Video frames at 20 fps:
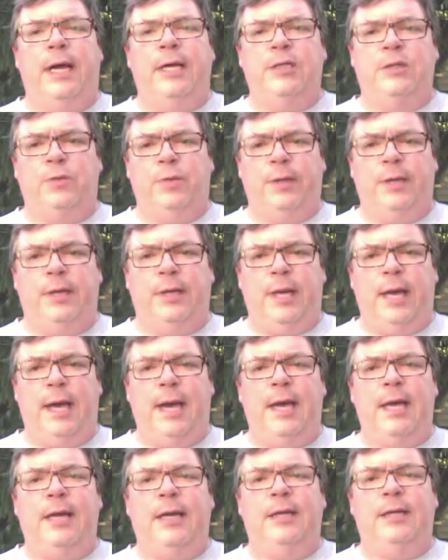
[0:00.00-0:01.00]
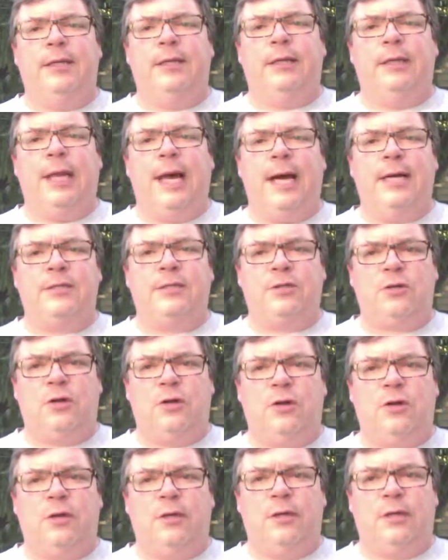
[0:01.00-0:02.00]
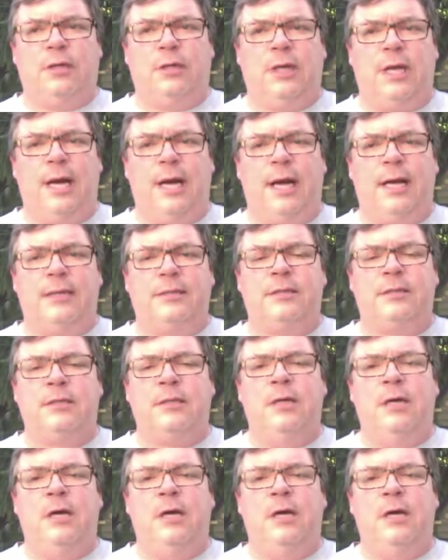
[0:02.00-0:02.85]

as we head into the last turn of the class